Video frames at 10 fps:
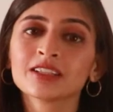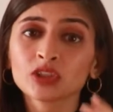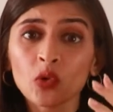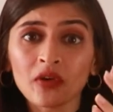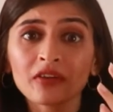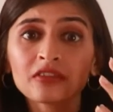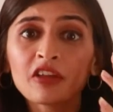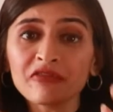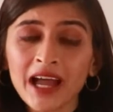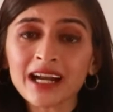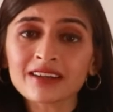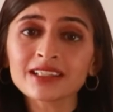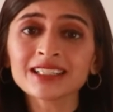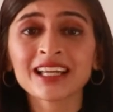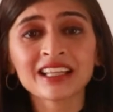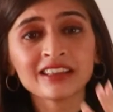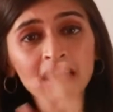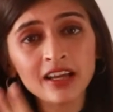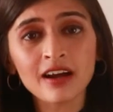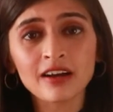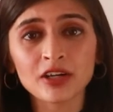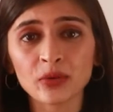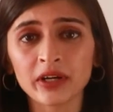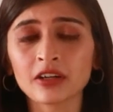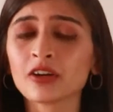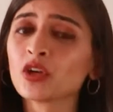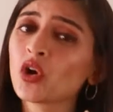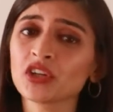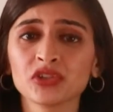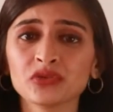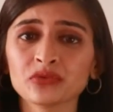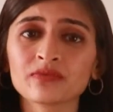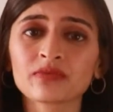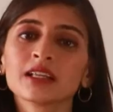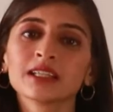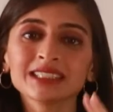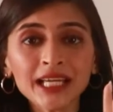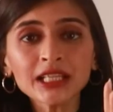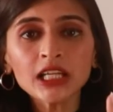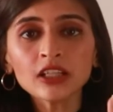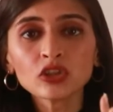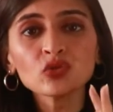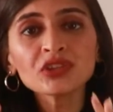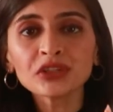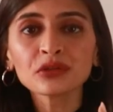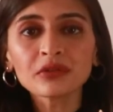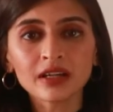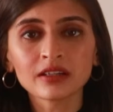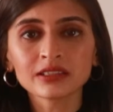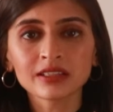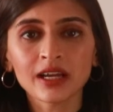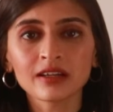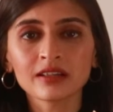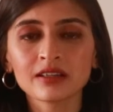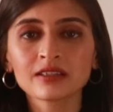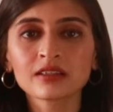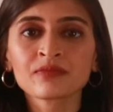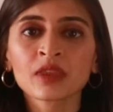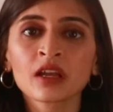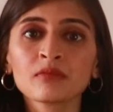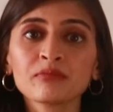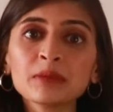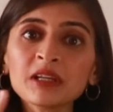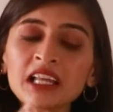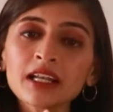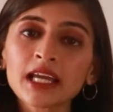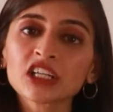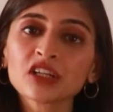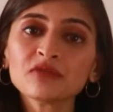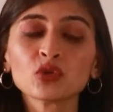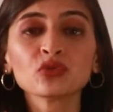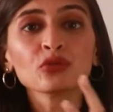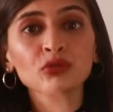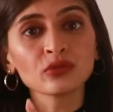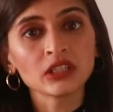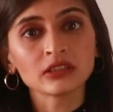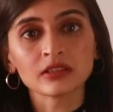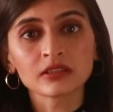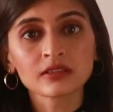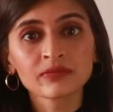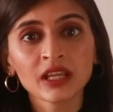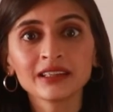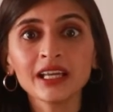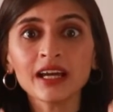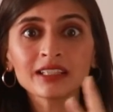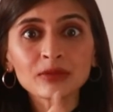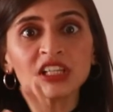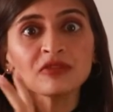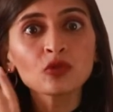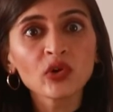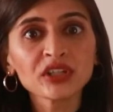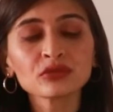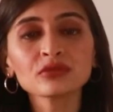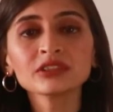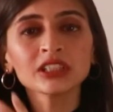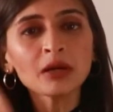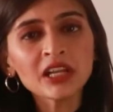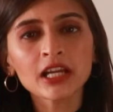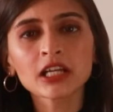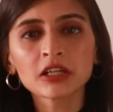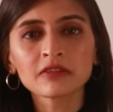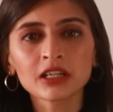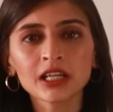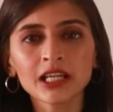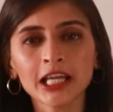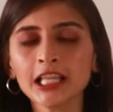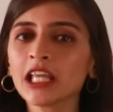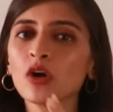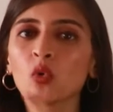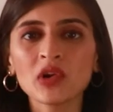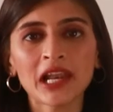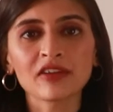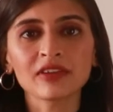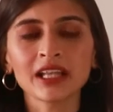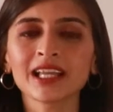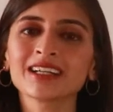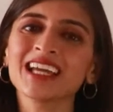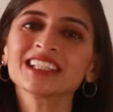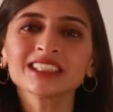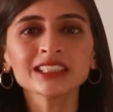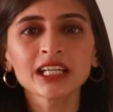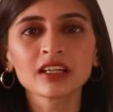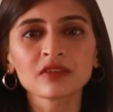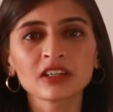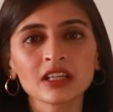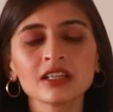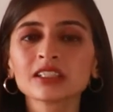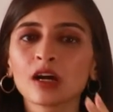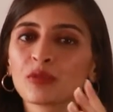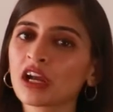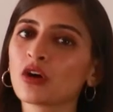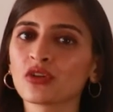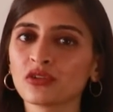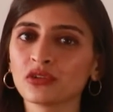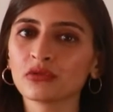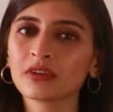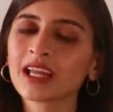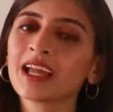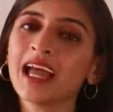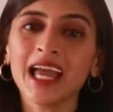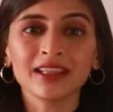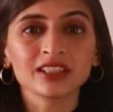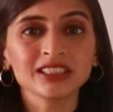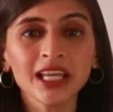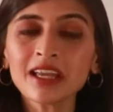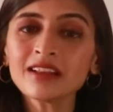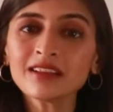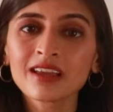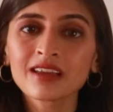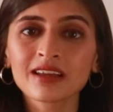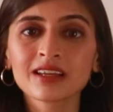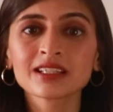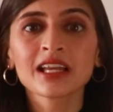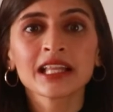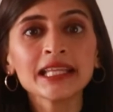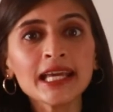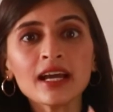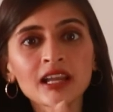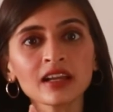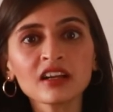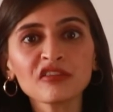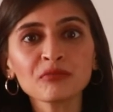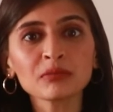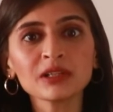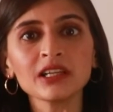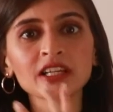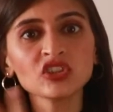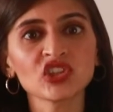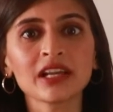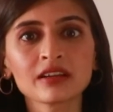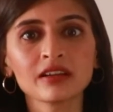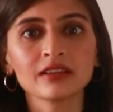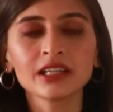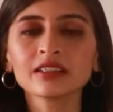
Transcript: So the fact is they can't do it, not you. The second thing you need to understand is people are negative due to two reasons. They are themselves going through some negativity in their own life and that excess negativity is coming out on you. And the second thing is they are negative people in general.